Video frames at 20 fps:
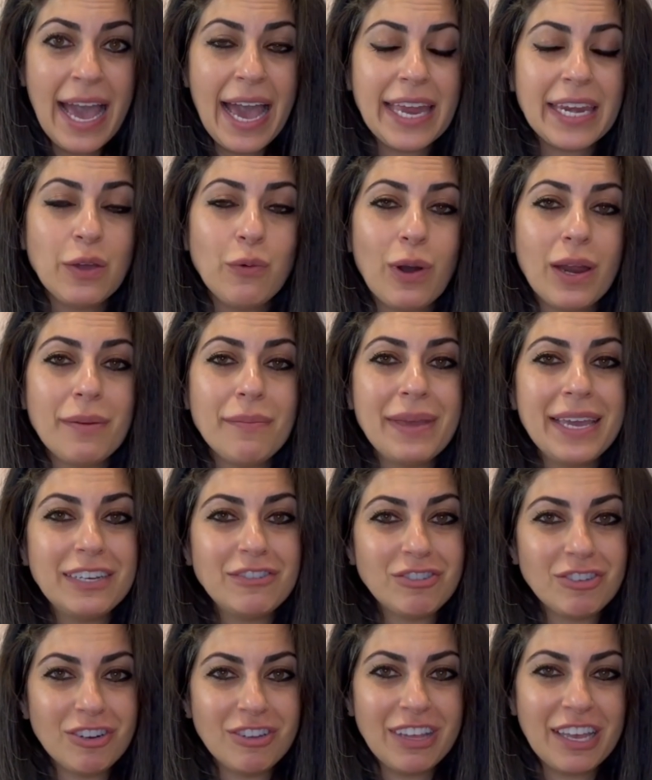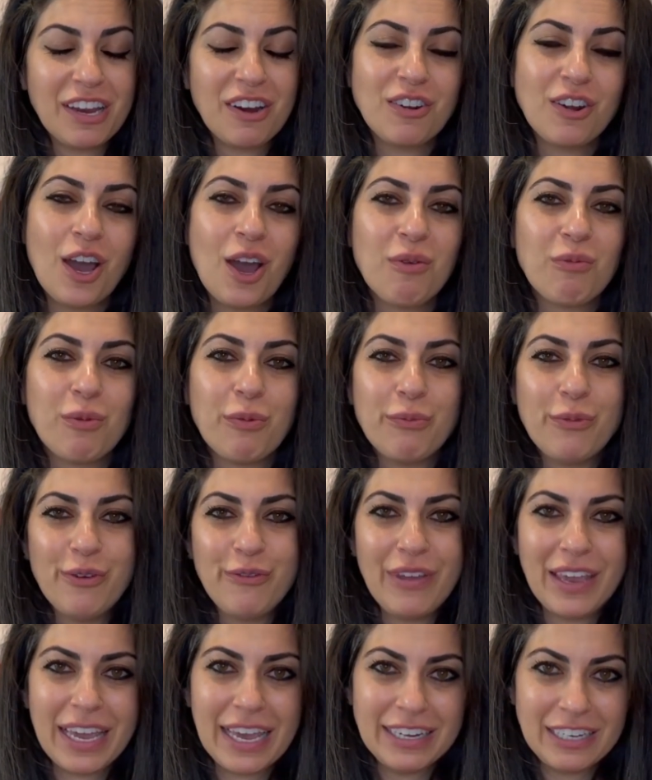and you want to make sure that you're not
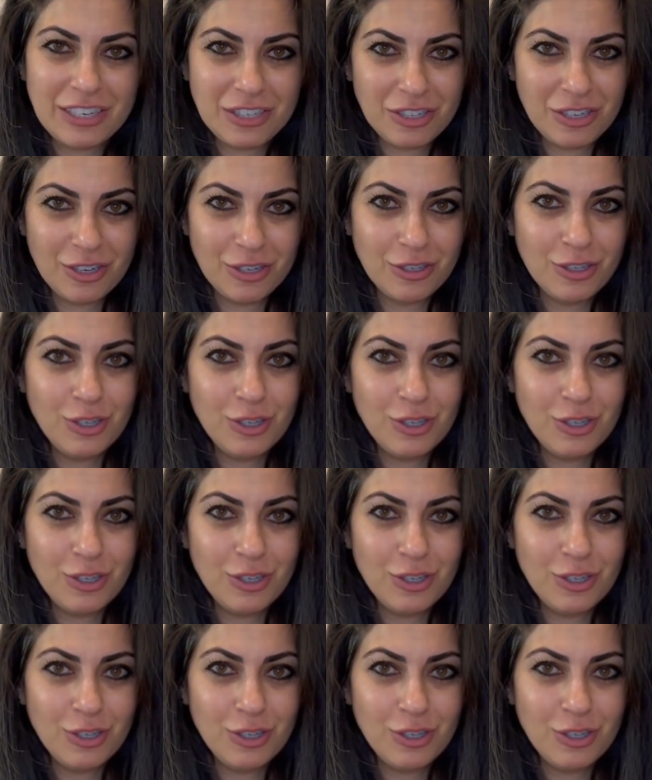removing additional